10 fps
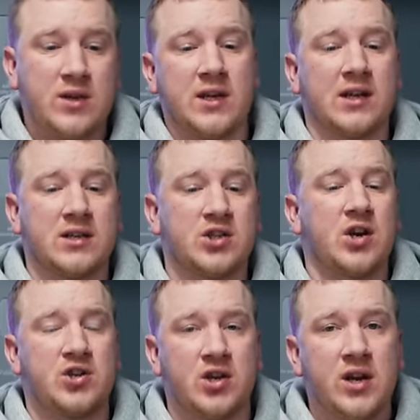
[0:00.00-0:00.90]
They're going to
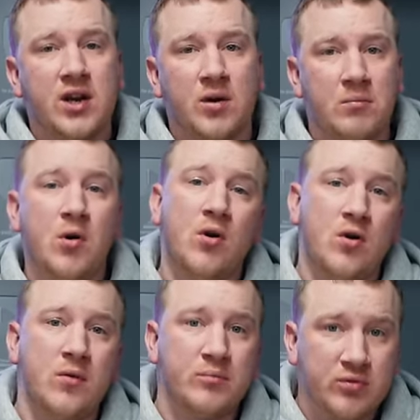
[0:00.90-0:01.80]
charge
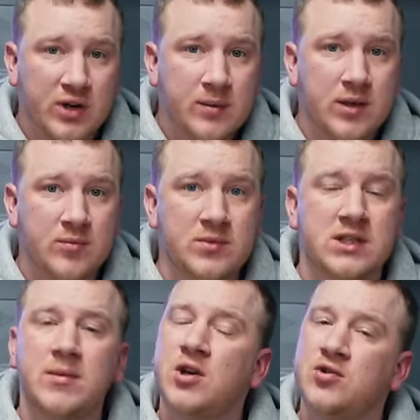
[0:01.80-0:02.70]
more premiums
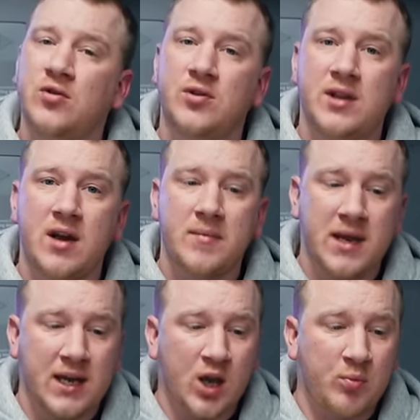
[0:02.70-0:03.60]
to make sure they are
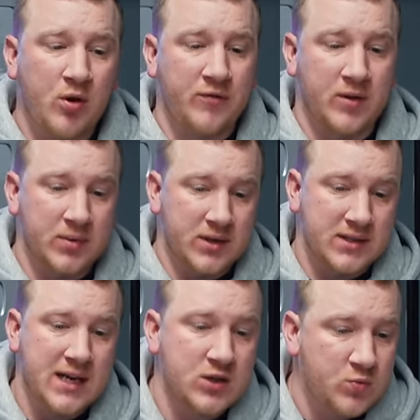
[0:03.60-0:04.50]
making a profit, because
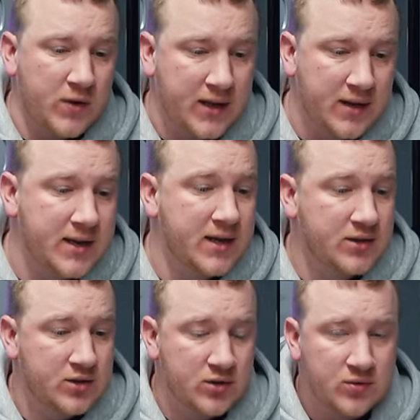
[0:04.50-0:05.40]
that is what they are there
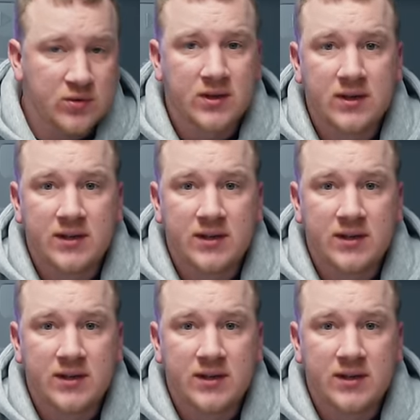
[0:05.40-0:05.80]
to do